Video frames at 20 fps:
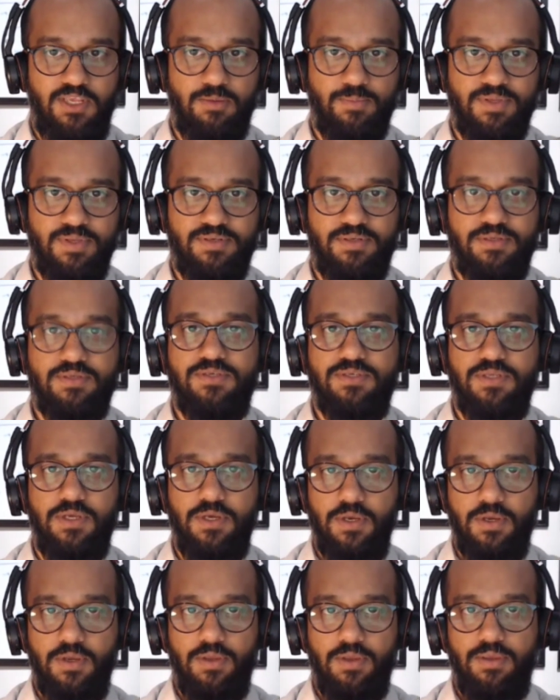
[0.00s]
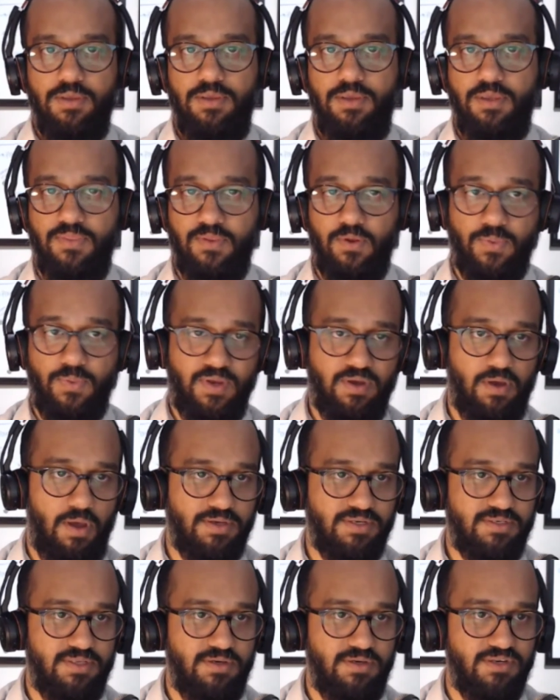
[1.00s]
in business and the only
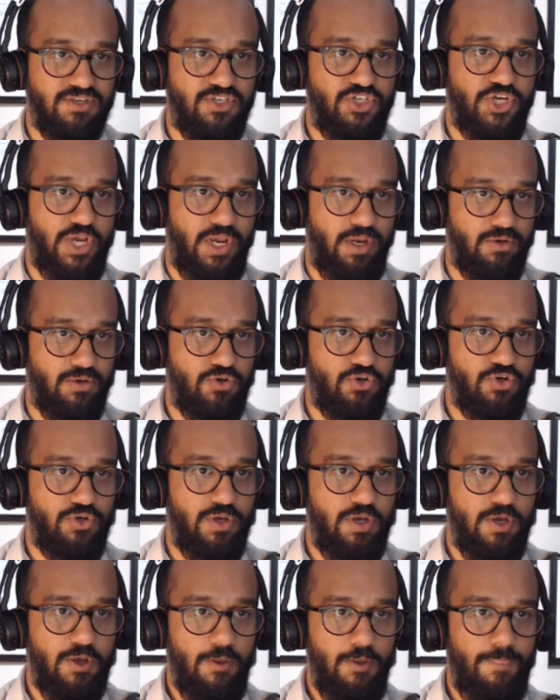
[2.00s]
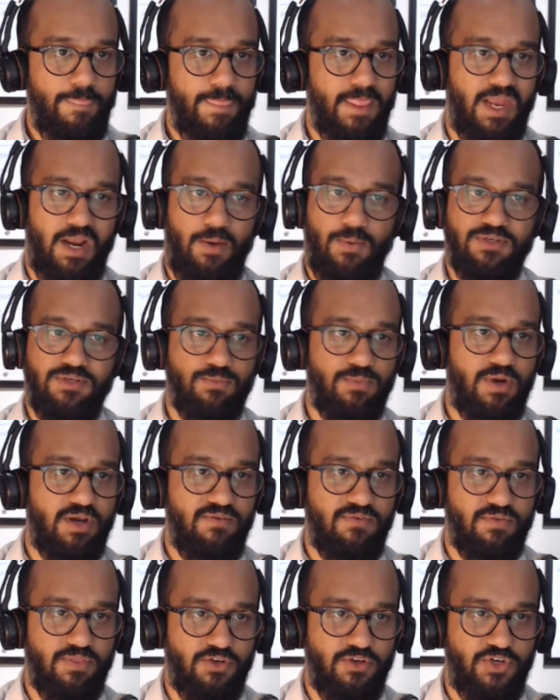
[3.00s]
constant is change. And I wasn't ready
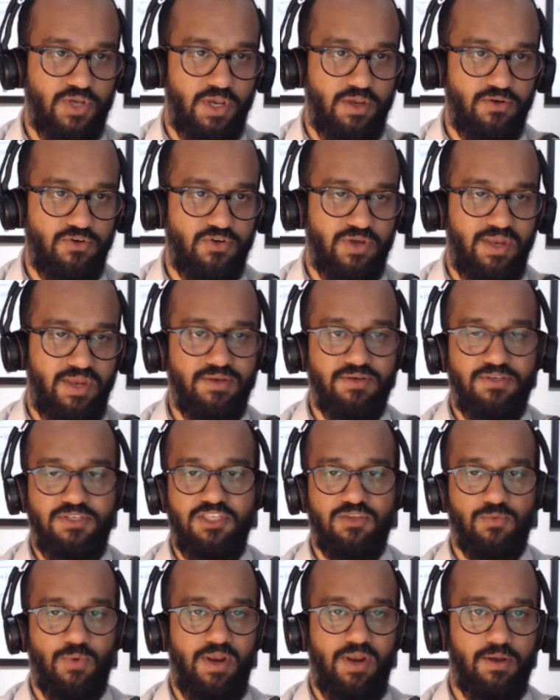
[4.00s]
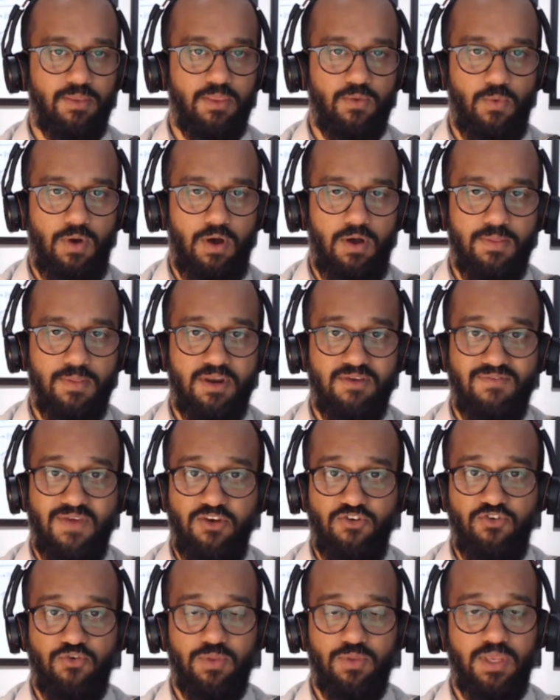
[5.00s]
for the change. I didn't see the writing on the wall that
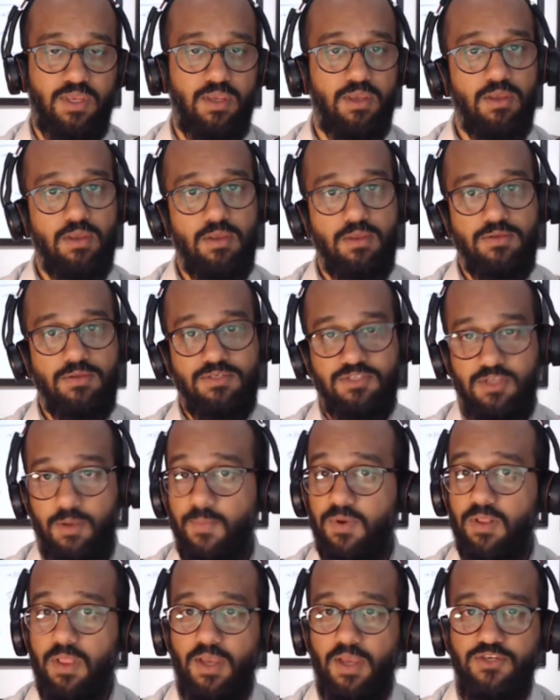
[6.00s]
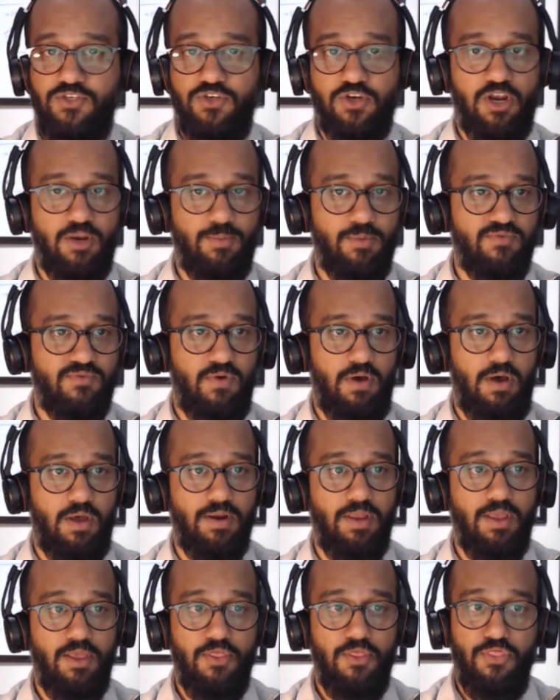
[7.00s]
eventually some clients are going to move
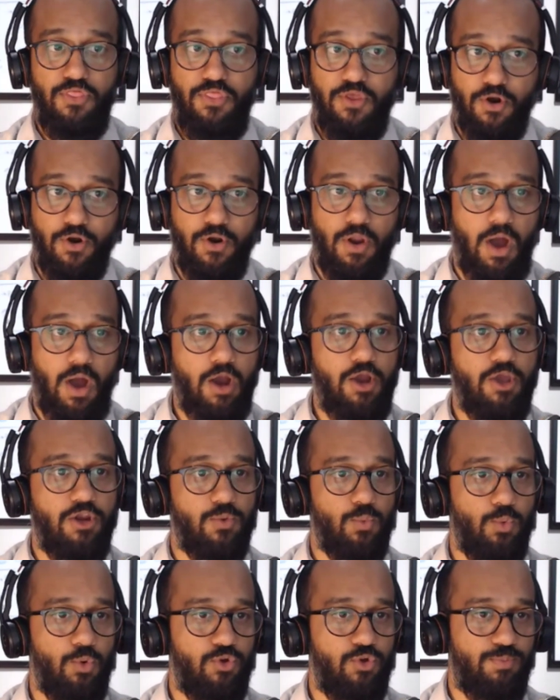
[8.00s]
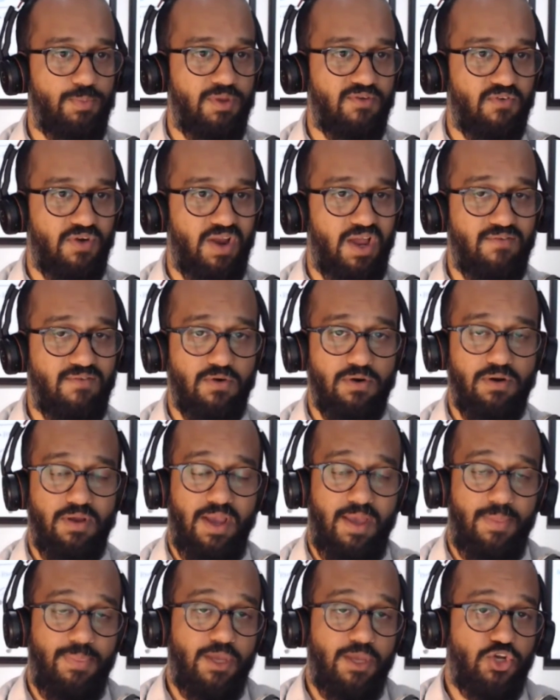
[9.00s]
on. They're not going to work with me forever,
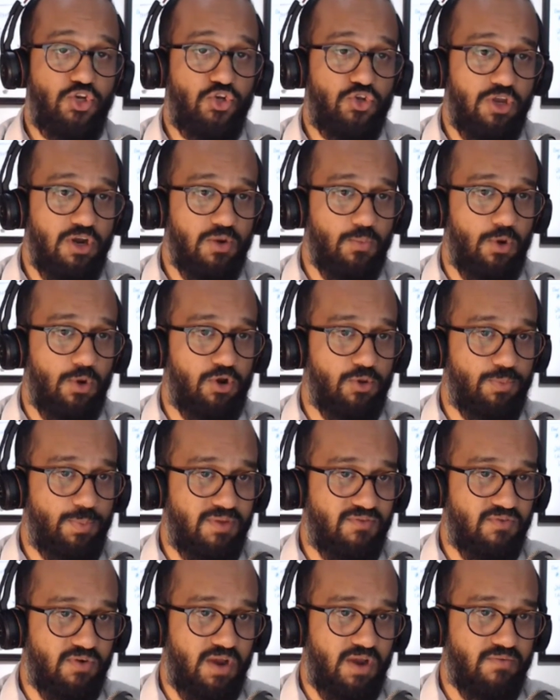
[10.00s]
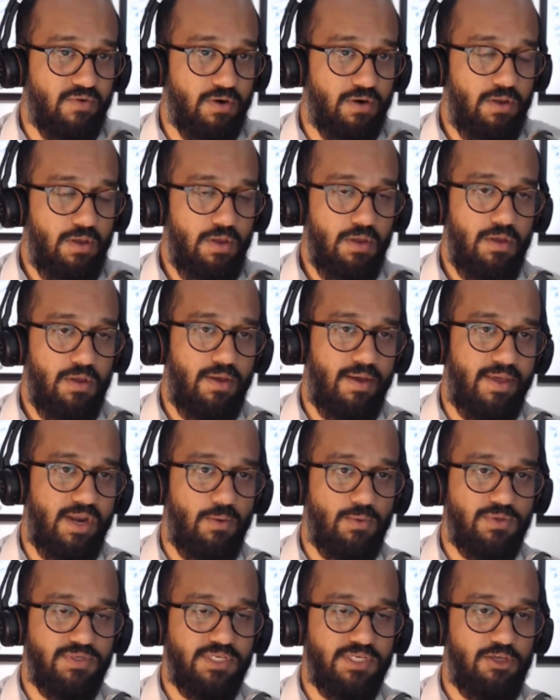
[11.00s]
and they shouldn't work with me forever. And I
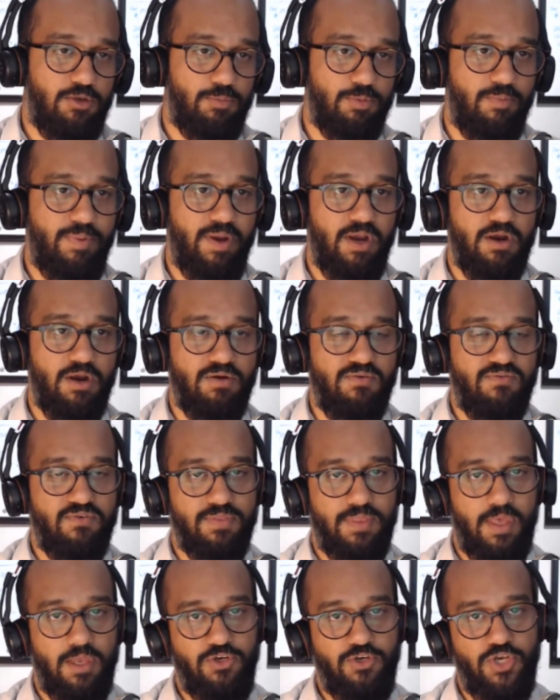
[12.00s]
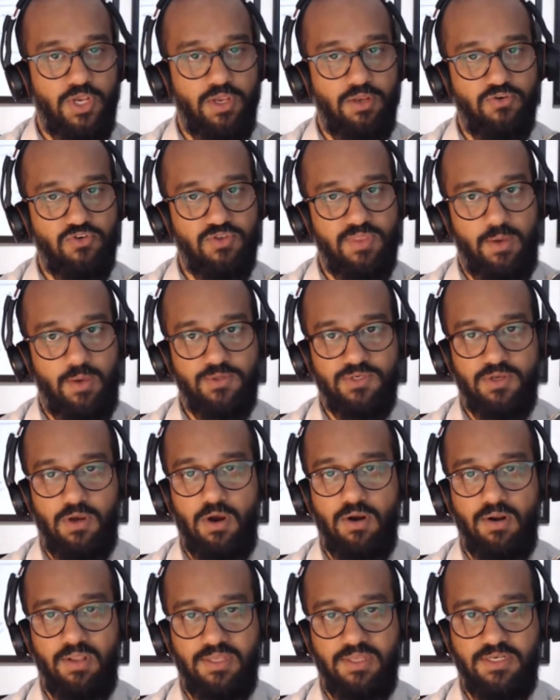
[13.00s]
was ill prepared for that change. And that was a
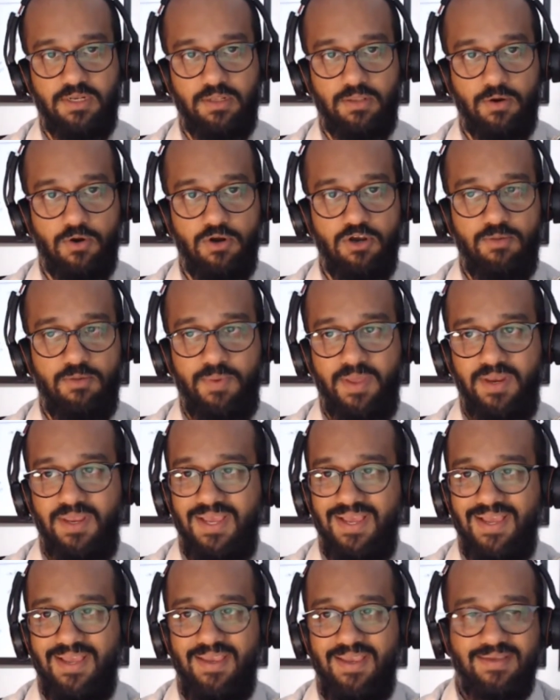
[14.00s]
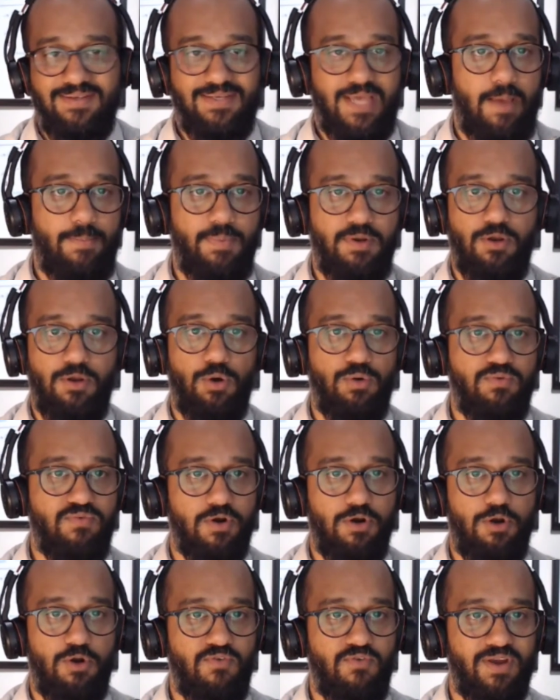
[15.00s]
hard lesson learned, but it's happened over
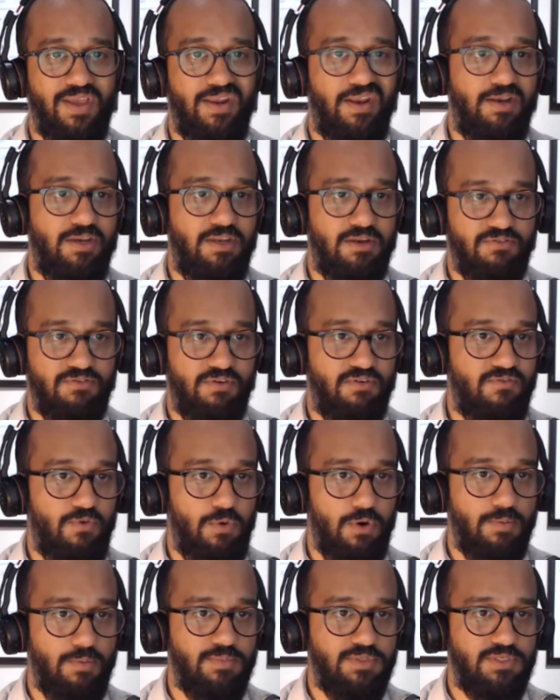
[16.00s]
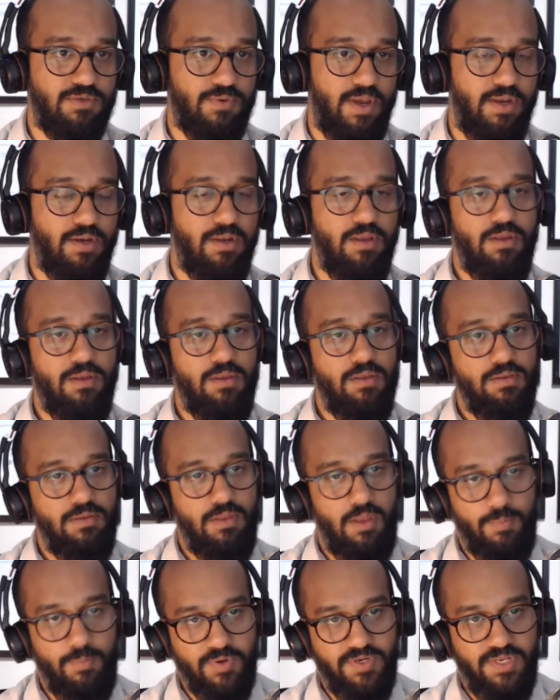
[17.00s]
and over again in different forms, right?
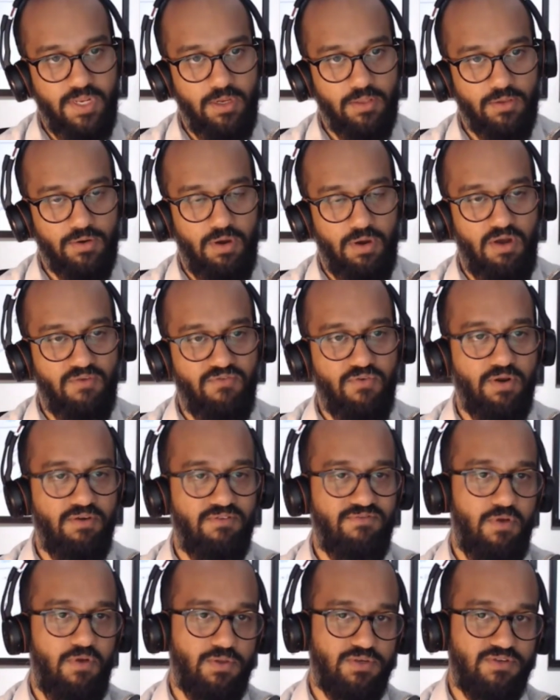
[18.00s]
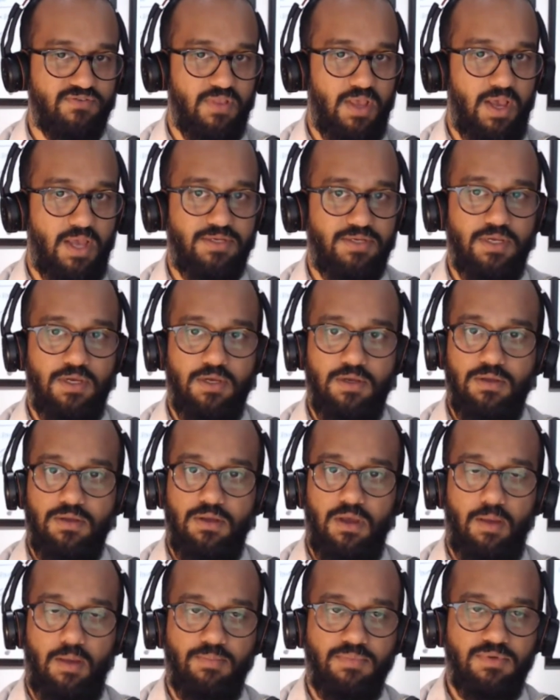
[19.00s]
A particular offering falls flat.
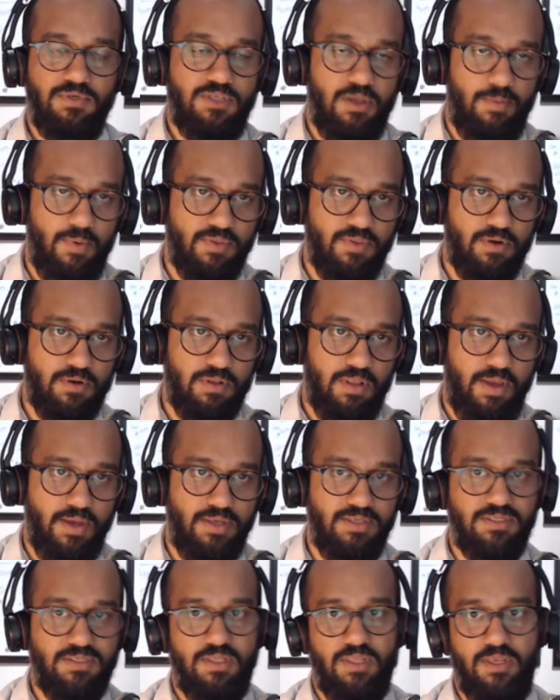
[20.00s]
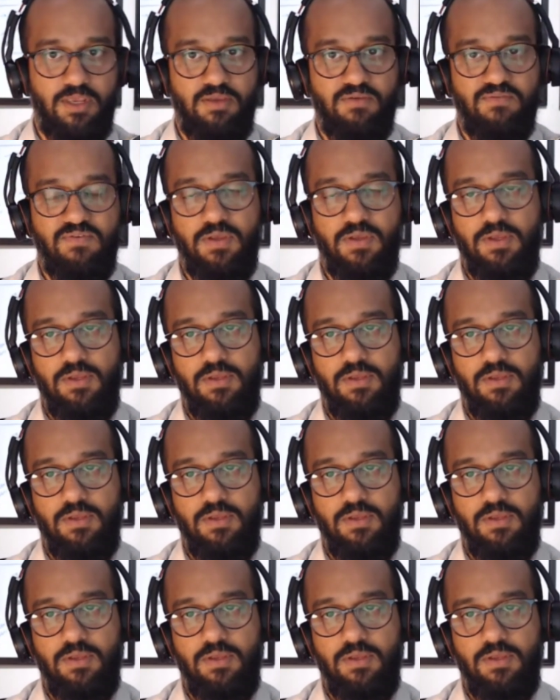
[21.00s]
Some other clients leave.